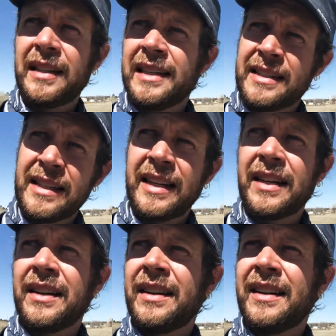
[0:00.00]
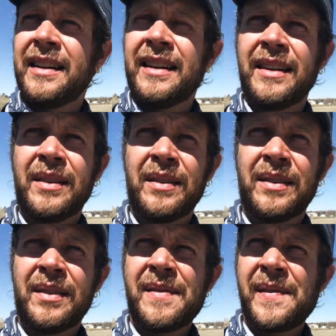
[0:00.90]
listening,
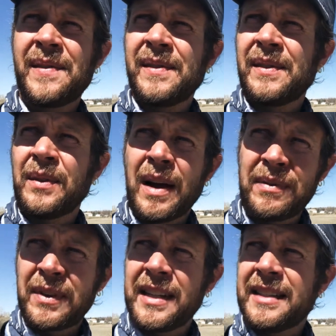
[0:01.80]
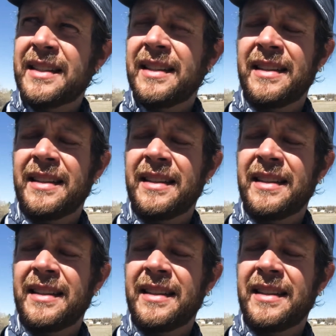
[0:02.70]
reverent,